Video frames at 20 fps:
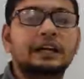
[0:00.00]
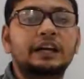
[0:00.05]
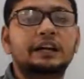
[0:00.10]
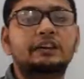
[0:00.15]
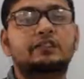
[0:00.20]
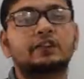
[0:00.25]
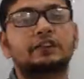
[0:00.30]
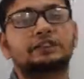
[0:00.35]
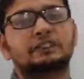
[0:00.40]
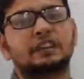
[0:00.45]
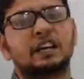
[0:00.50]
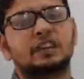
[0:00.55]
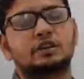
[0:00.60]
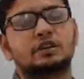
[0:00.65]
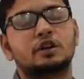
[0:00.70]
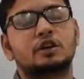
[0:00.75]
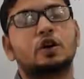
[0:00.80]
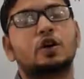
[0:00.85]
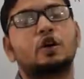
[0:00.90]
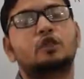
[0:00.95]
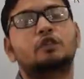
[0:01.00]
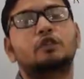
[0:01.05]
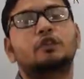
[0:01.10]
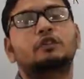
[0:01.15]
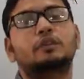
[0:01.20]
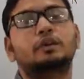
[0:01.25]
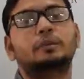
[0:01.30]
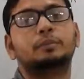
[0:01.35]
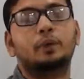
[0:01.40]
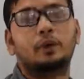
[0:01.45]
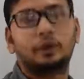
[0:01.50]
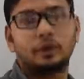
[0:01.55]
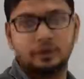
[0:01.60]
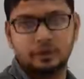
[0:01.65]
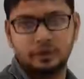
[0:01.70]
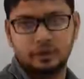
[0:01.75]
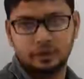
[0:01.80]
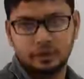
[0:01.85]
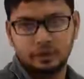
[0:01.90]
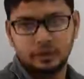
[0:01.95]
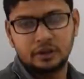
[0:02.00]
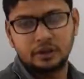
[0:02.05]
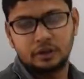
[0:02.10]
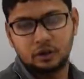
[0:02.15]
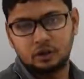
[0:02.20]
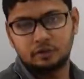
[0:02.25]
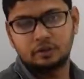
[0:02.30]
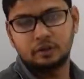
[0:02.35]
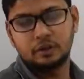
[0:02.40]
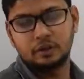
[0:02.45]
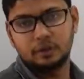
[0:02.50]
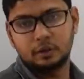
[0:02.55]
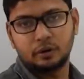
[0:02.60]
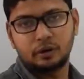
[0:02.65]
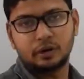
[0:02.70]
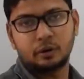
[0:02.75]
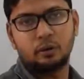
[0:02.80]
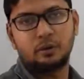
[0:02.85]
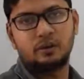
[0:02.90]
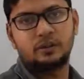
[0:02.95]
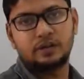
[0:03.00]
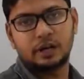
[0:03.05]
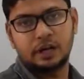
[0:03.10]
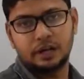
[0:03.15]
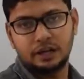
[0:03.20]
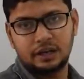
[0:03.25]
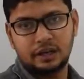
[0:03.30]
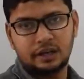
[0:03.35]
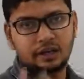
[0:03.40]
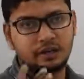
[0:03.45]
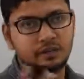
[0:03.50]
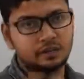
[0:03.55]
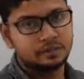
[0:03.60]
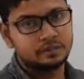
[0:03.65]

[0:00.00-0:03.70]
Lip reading: the infrastructure of our border with China.